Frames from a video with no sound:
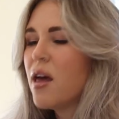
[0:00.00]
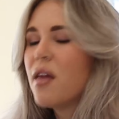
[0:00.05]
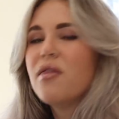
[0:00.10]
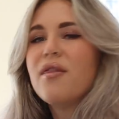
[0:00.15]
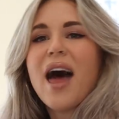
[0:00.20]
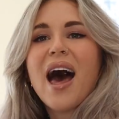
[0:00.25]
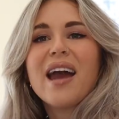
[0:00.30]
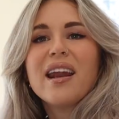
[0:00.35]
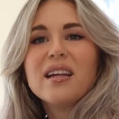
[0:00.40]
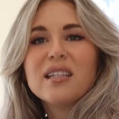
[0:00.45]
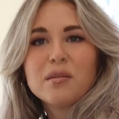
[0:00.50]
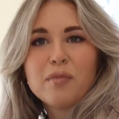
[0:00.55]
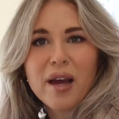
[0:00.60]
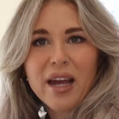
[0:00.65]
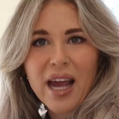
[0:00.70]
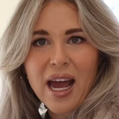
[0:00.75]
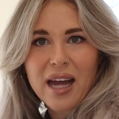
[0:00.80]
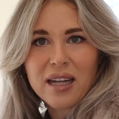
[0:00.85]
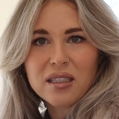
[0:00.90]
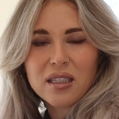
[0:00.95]
That is my
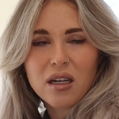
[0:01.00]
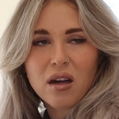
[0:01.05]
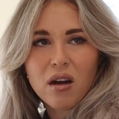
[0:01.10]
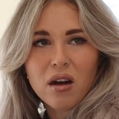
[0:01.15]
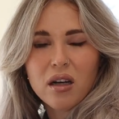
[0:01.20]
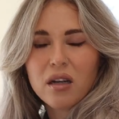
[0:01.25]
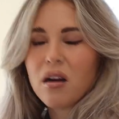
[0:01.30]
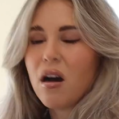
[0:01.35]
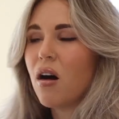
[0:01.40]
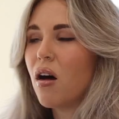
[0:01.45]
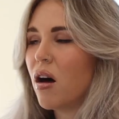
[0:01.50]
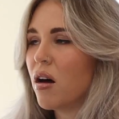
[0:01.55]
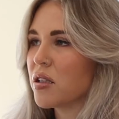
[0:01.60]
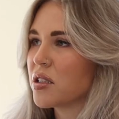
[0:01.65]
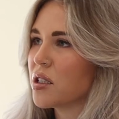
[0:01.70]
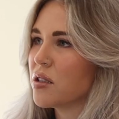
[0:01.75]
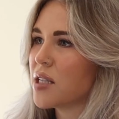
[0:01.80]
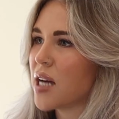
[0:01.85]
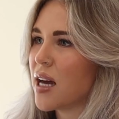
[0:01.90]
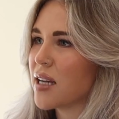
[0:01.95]
add to cart. I'll
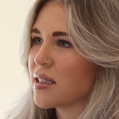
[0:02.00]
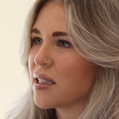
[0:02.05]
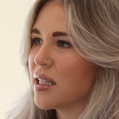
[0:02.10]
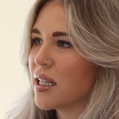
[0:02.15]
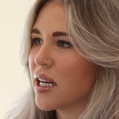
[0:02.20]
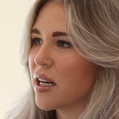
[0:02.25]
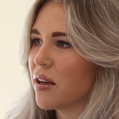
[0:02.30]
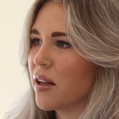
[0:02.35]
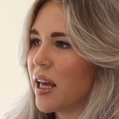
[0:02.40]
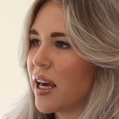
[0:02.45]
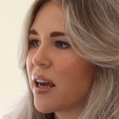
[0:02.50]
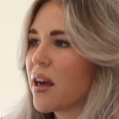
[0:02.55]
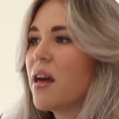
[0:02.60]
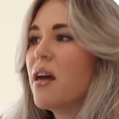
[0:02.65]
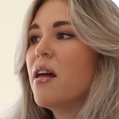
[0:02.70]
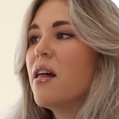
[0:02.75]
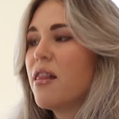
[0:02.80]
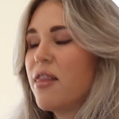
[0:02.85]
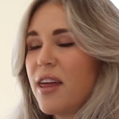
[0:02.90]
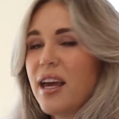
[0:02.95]
also toss in there like
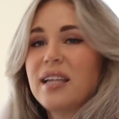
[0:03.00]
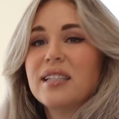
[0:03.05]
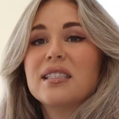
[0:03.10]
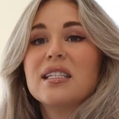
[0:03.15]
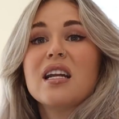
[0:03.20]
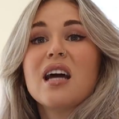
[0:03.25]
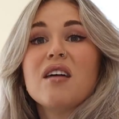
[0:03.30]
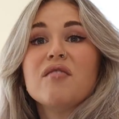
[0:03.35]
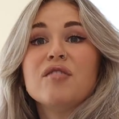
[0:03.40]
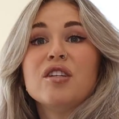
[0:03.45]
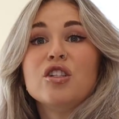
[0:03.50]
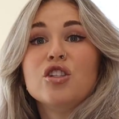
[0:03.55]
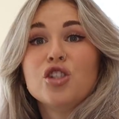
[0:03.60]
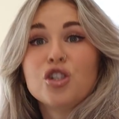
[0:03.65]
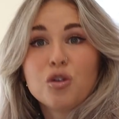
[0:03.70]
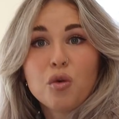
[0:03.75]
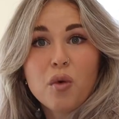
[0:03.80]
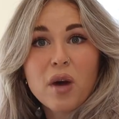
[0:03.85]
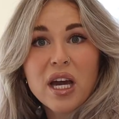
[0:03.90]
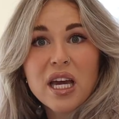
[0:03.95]
things that I've
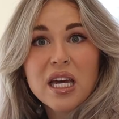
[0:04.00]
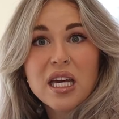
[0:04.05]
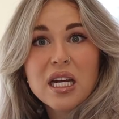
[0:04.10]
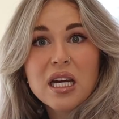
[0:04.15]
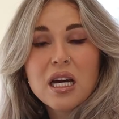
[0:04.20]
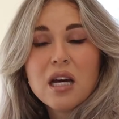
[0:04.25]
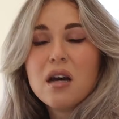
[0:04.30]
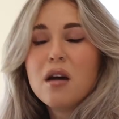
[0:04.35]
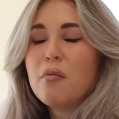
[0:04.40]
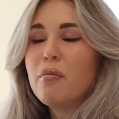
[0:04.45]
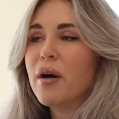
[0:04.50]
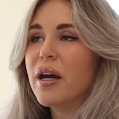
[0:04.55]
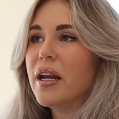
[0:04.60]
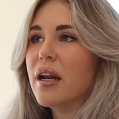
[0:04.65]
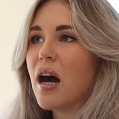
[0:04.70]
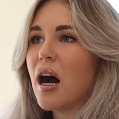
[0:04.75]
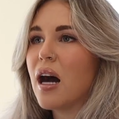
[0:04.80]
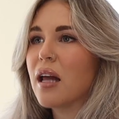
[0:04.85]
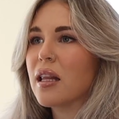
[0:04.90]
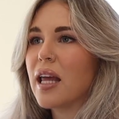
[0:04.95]
enjoyed, but
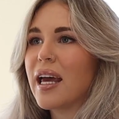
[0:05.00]
not